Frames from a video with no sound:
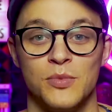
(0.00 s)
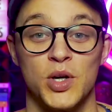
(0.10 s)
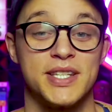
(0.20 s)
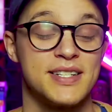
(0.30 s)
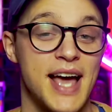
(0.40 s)

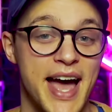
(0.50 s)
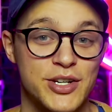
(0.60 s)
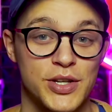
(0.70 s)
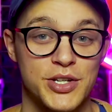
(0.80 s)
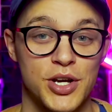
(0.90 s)
What this
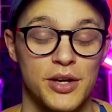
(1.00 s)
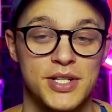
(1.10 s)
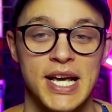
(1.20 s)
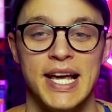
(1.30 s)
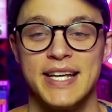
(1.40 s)
actually
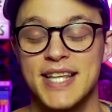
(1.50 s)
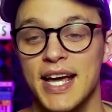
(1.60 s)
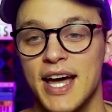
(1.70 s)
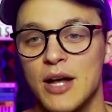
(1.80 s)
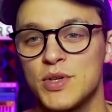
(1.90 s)
shows is that
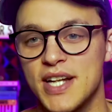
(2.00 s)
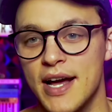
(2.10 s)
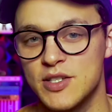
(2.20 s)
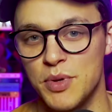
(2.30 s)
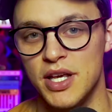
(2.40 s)
God was
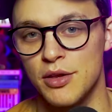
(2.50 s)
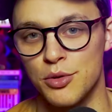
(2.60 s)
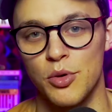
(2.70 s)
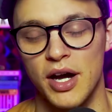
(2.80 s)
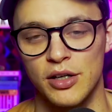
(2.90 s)
not speaking
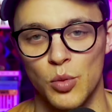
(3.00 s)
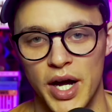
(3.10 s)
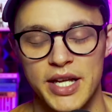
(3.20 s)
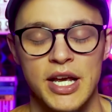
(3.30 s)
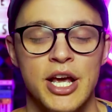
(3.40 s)
through Ellen
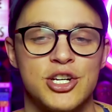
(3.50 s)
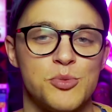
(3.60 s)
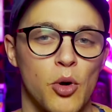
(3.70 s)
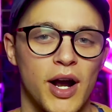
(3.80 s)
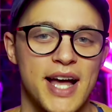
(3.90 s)
White. She
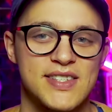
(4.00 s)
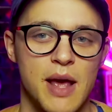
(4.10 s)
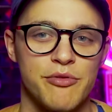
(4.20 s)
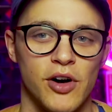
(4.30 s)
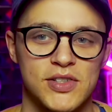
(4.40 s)
bore God's
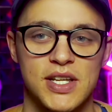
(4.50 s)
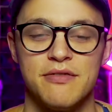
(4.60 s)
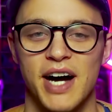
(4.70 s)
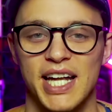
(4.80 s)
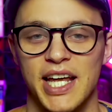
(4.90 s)
name falsely,
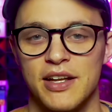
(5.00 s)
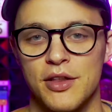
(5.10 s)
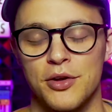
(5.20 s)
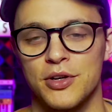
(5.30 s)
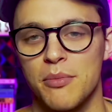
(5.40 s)
violating
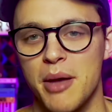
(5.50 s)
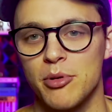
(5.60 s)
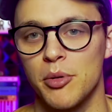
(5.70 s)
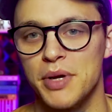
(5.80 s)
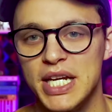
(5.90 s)
the third
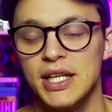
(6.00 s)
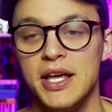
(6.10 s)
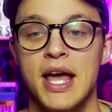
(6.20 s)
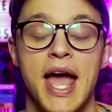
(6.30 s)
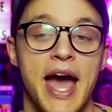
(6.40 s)
commandment
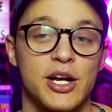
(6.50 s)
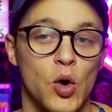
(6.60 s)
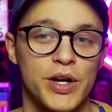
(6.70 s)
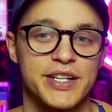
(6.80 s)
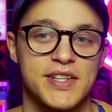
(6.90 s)
repeatedly, and
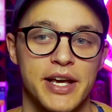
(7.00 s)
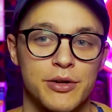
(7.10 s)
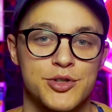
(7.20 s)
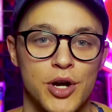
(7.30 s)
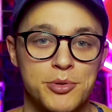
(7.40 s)
according to
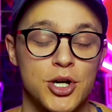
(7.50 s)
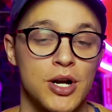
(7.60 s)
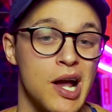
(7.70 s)
sacred scripture,